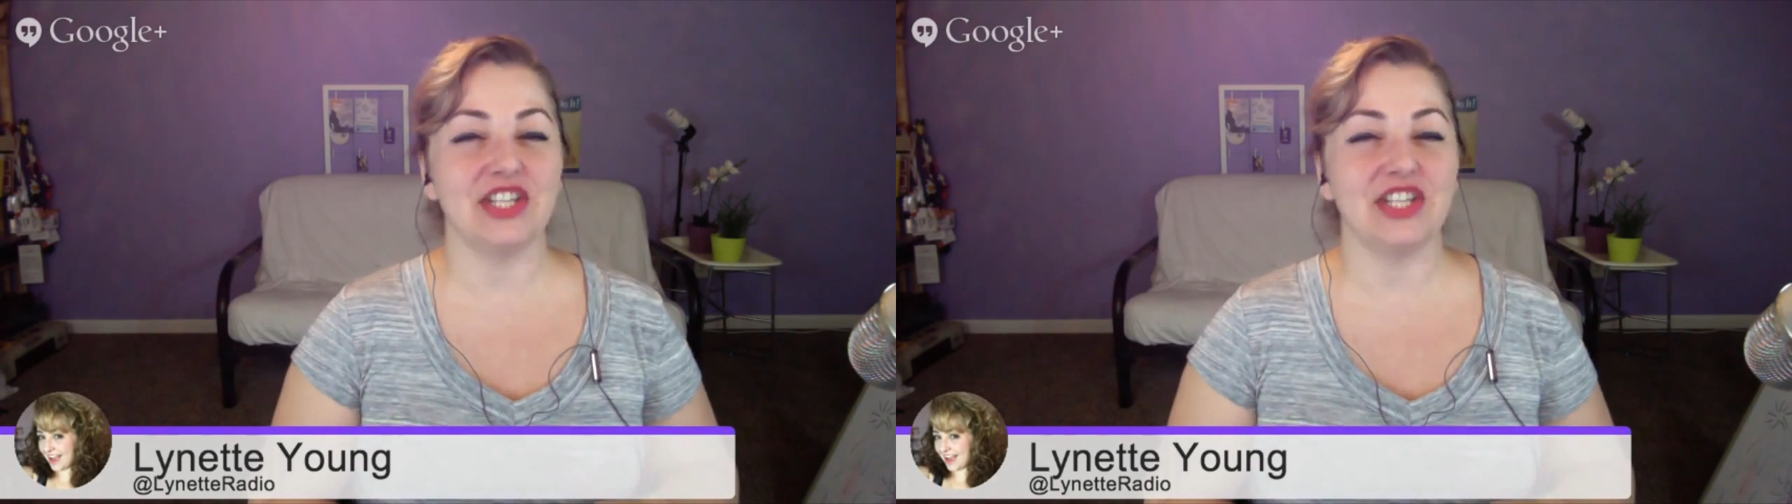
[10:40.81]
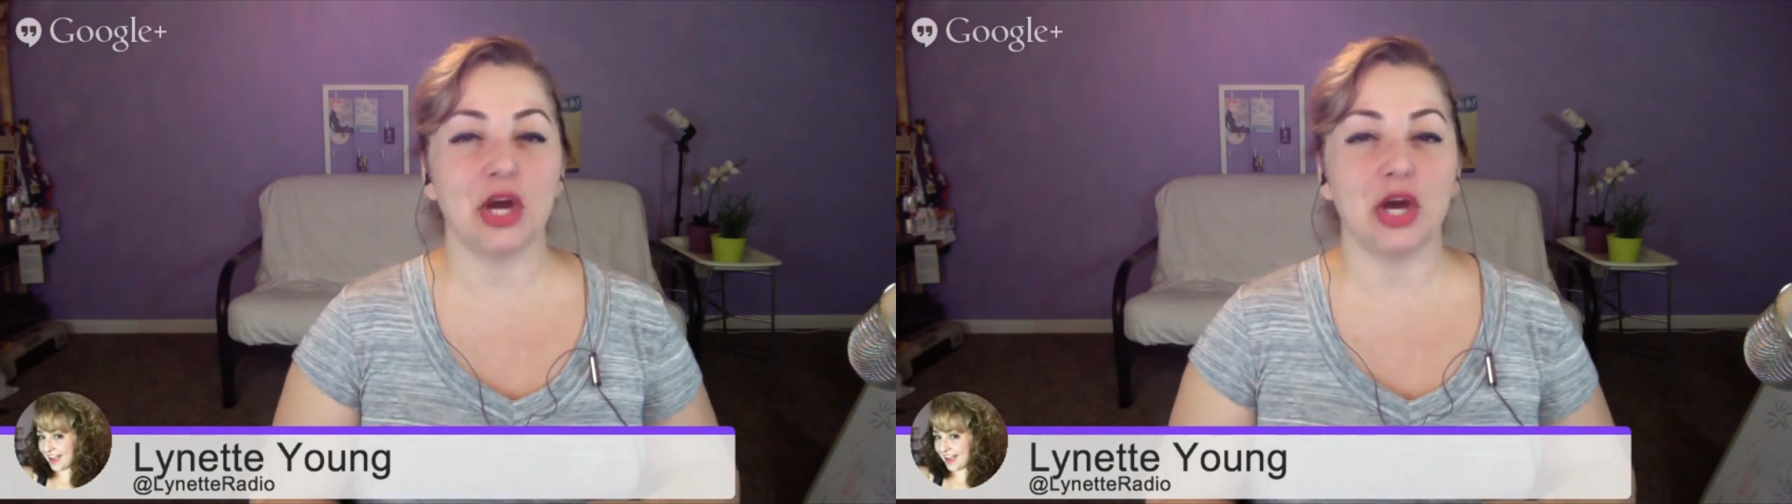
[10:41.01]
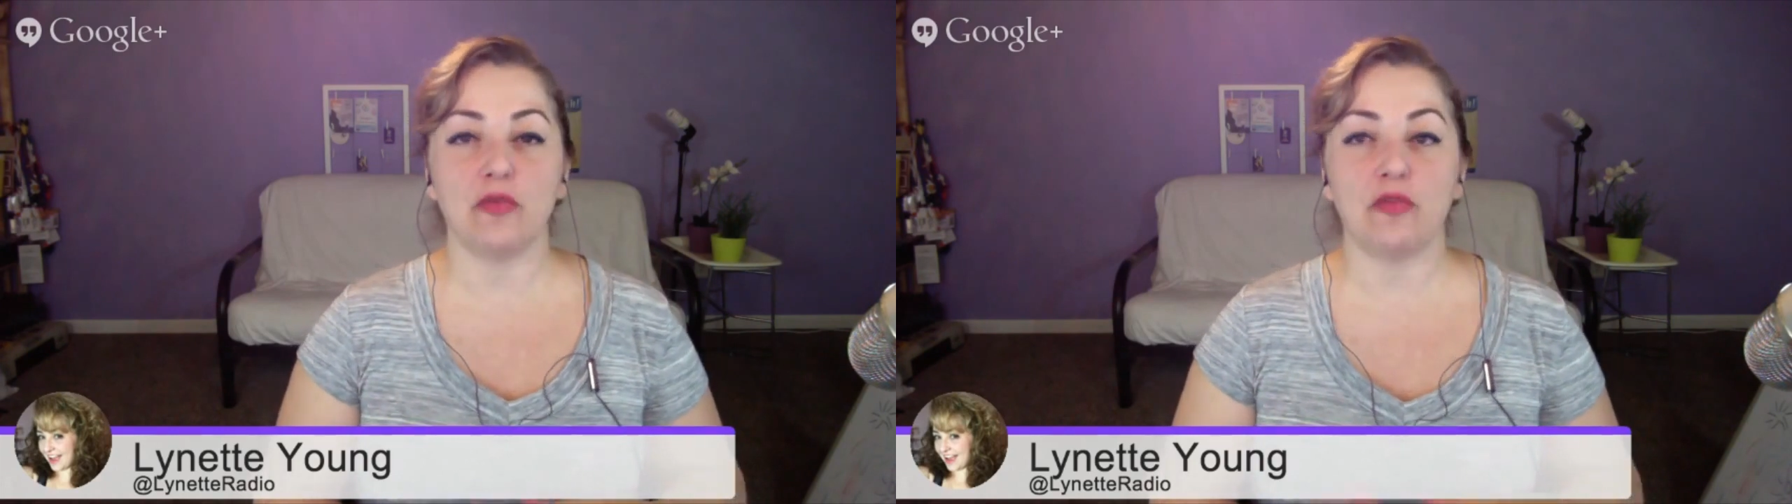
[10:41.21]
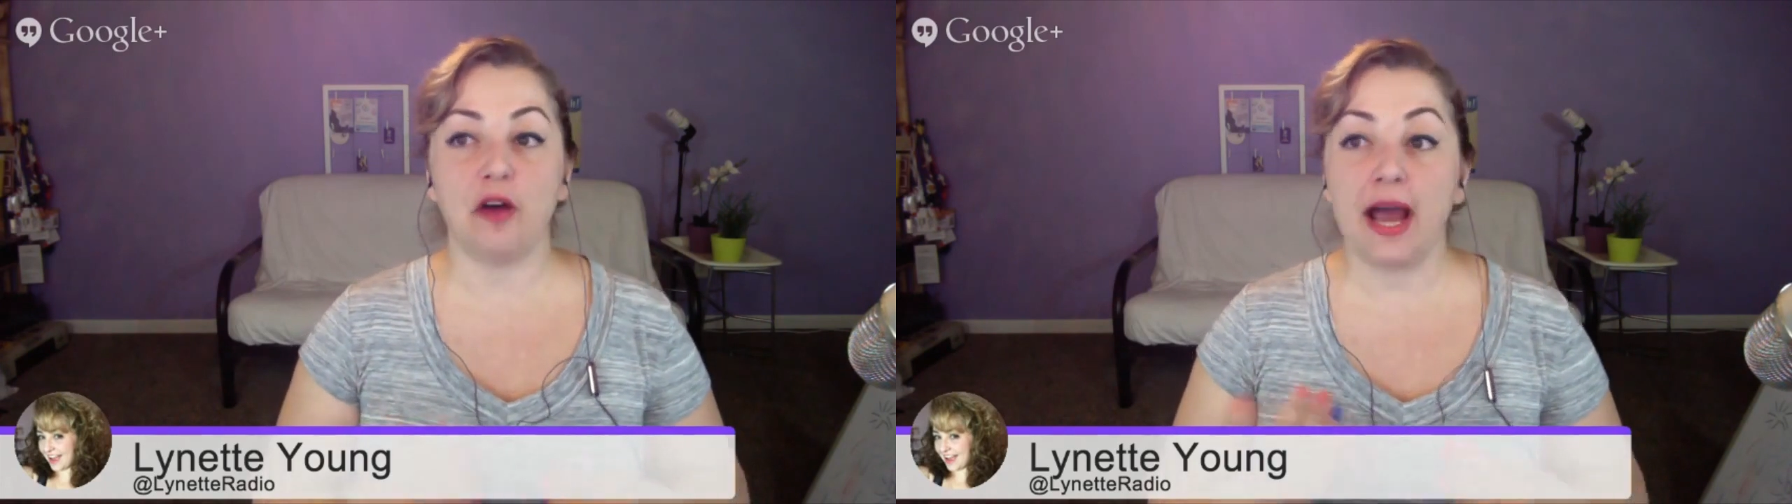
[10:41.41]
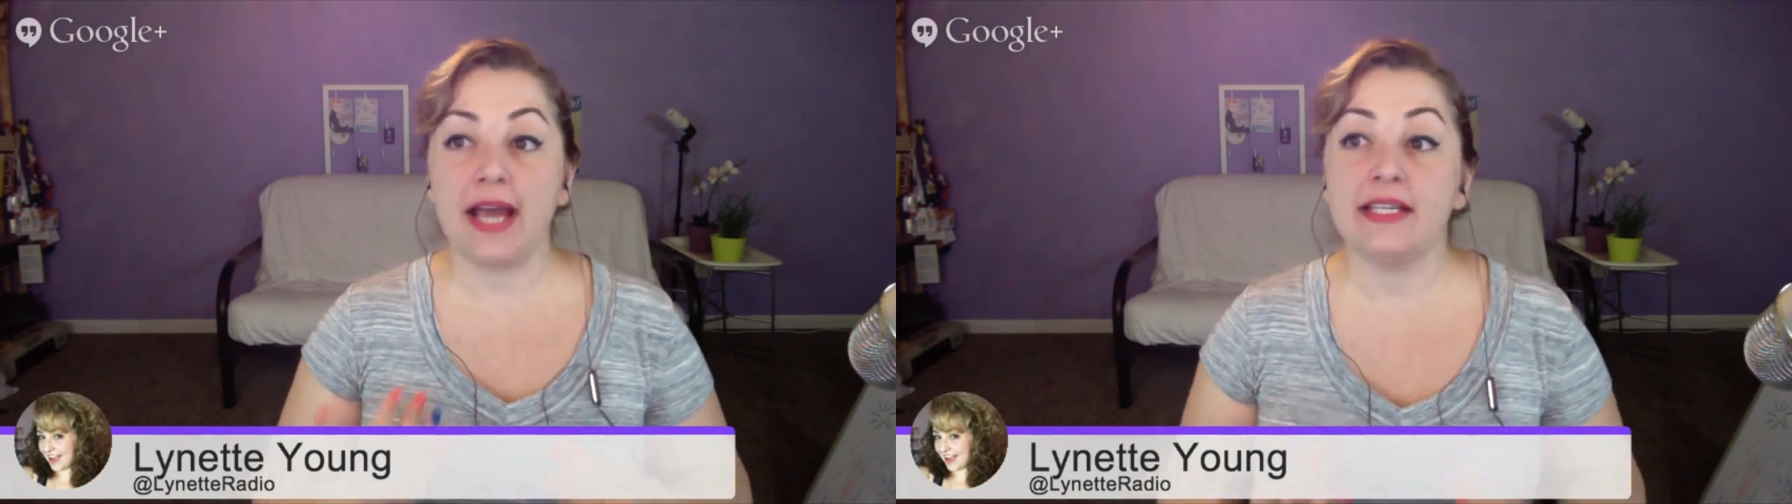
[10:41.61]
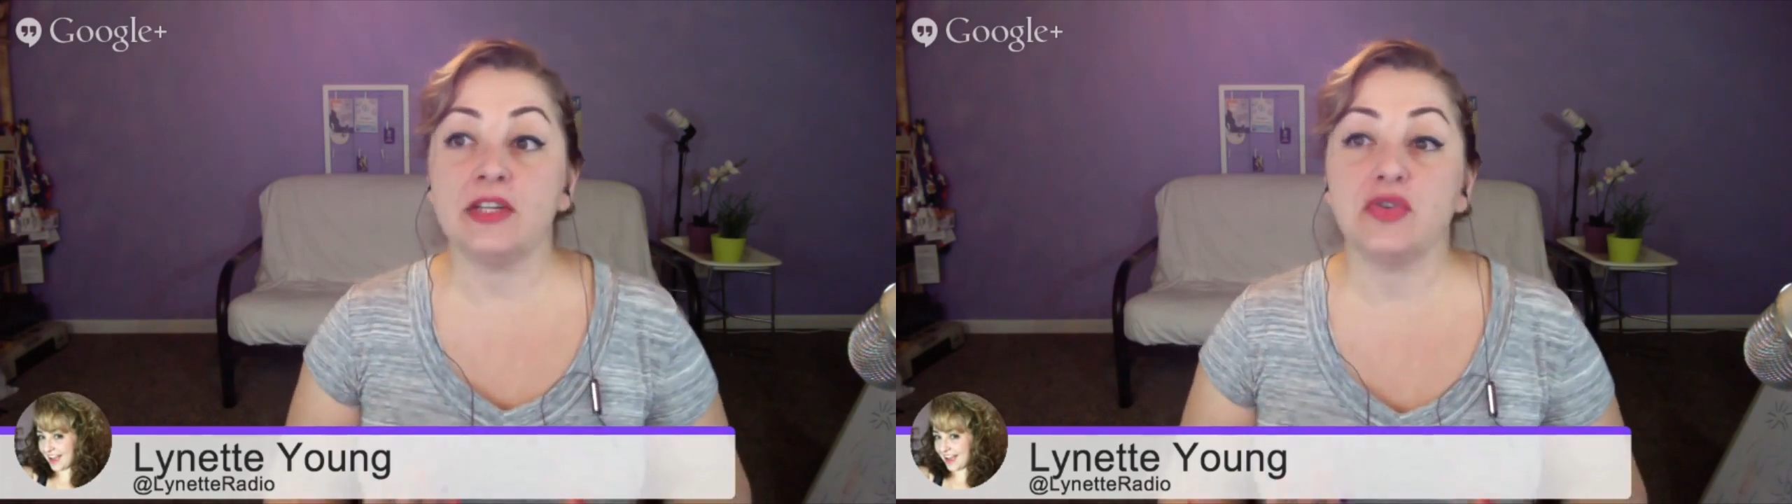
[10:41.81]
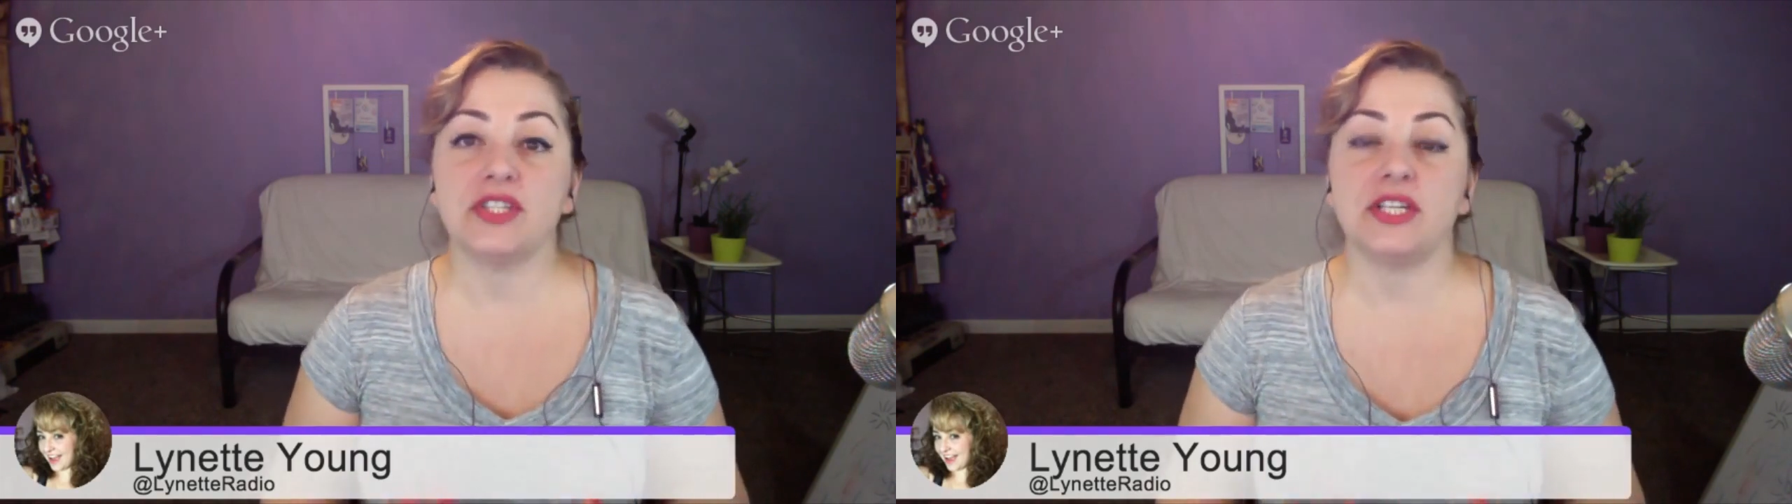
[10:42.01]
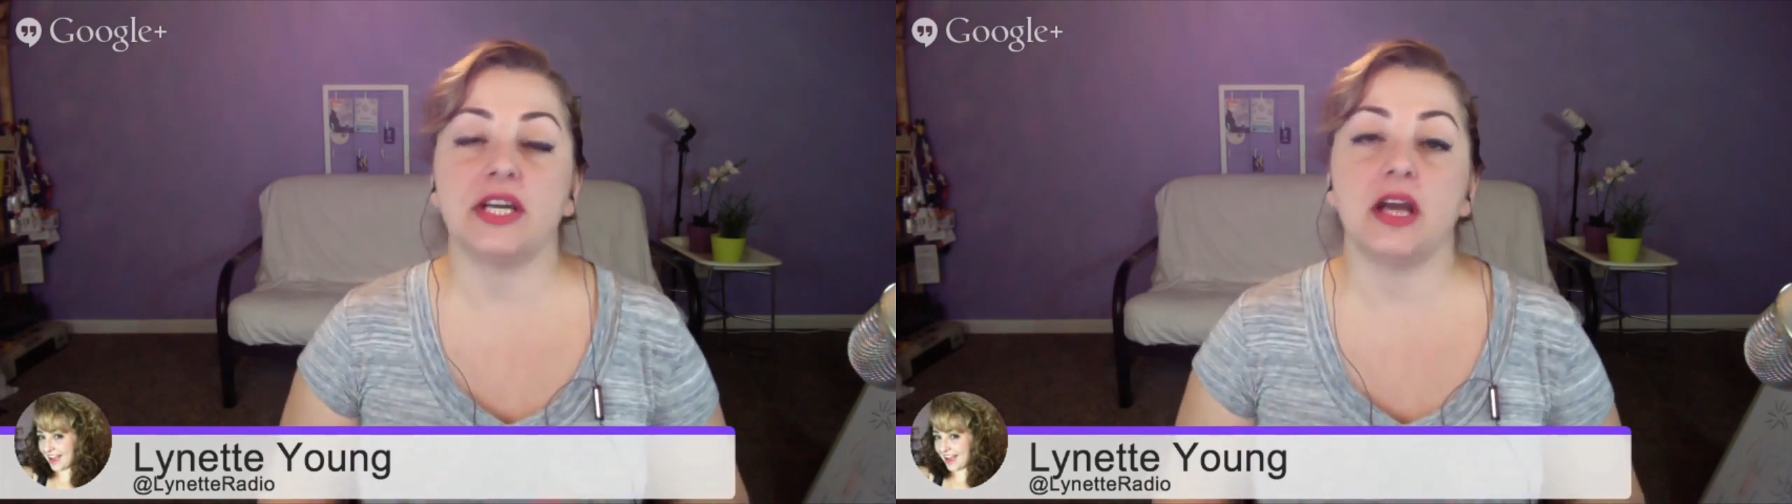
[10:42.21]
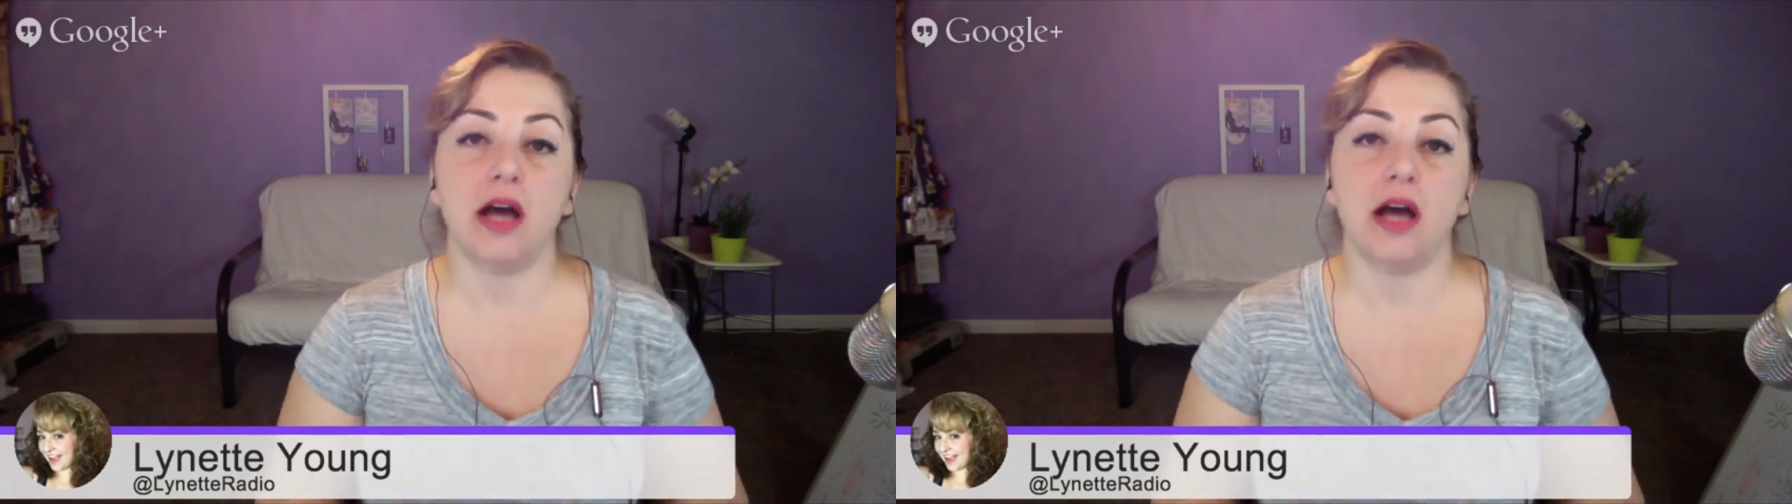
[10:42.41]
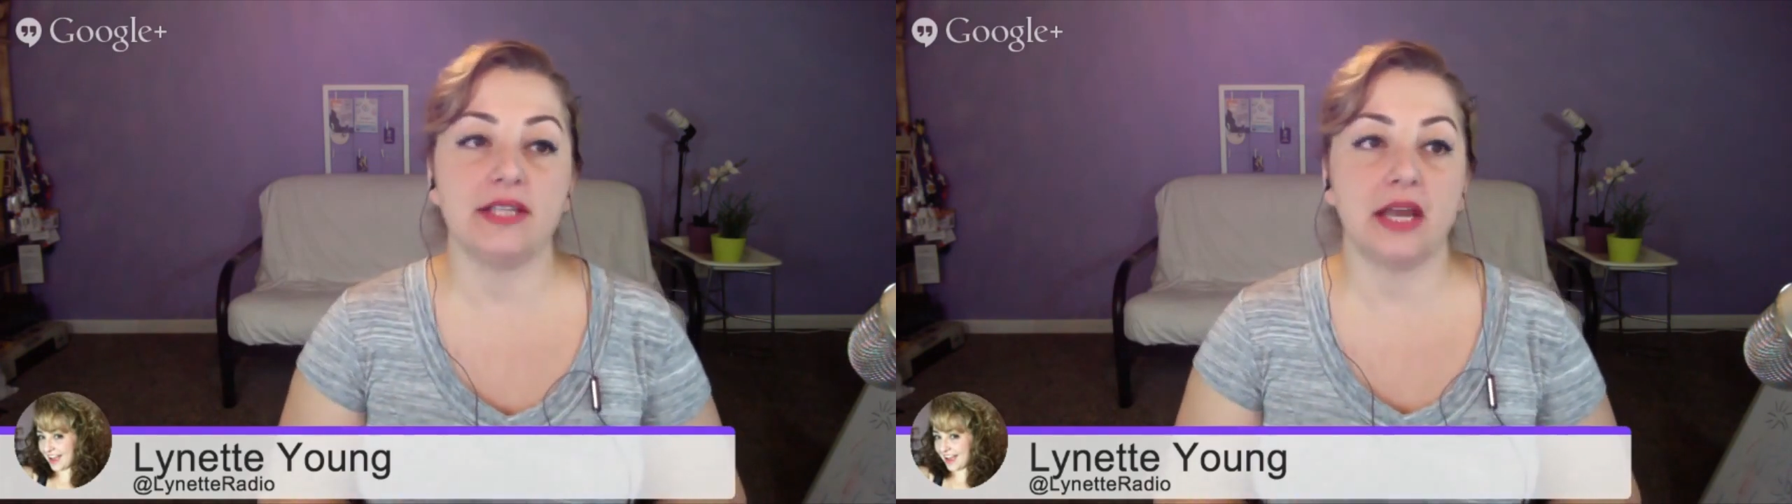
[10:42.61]
So find interesting
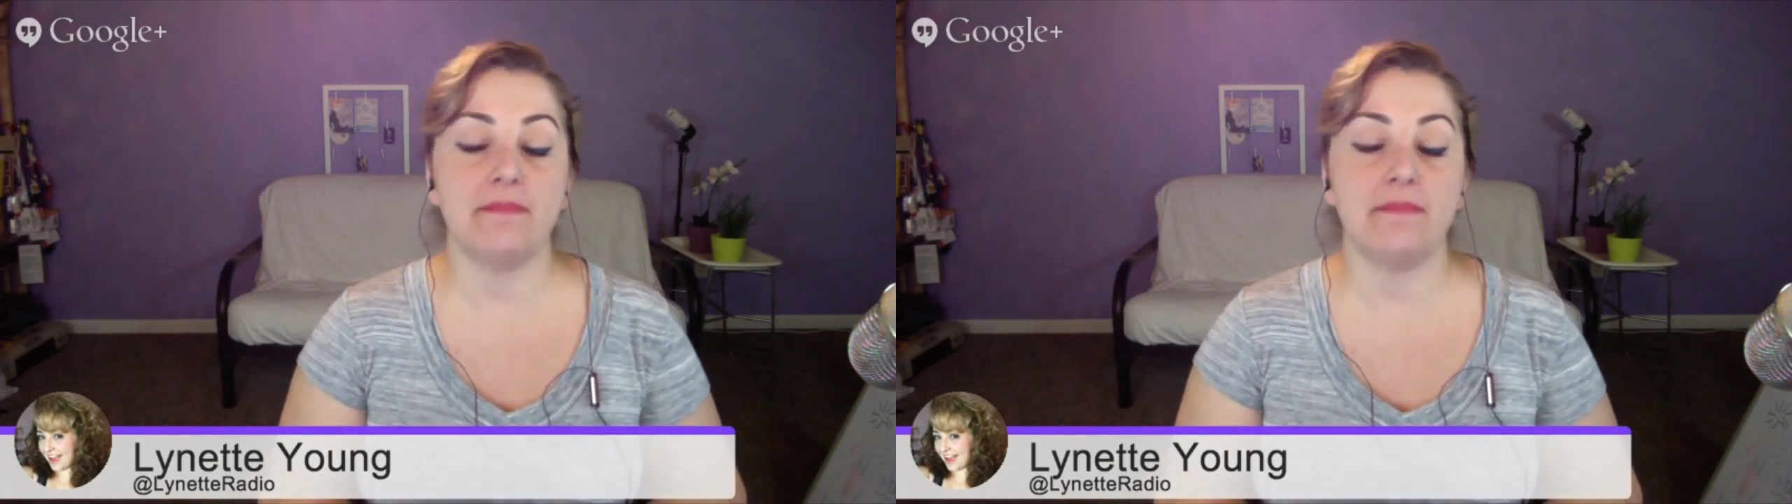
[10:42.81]
content,